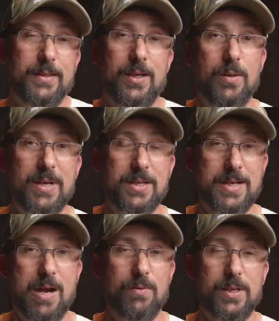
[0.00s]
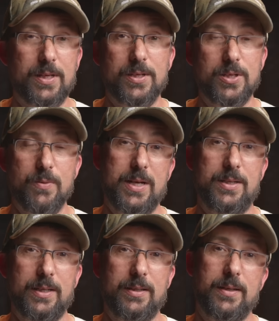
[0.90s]
It's not really going to do
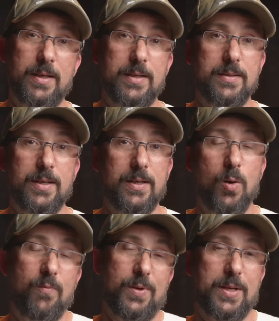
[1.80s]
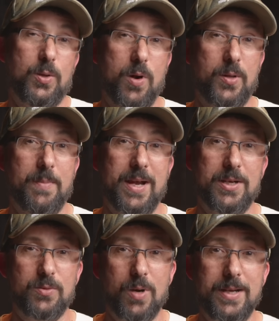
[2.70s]
anything, and hopefully the weatherman
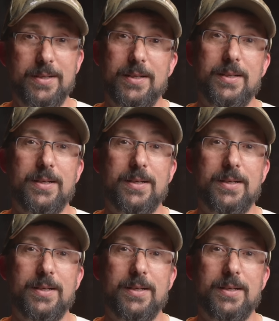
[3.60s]
is right.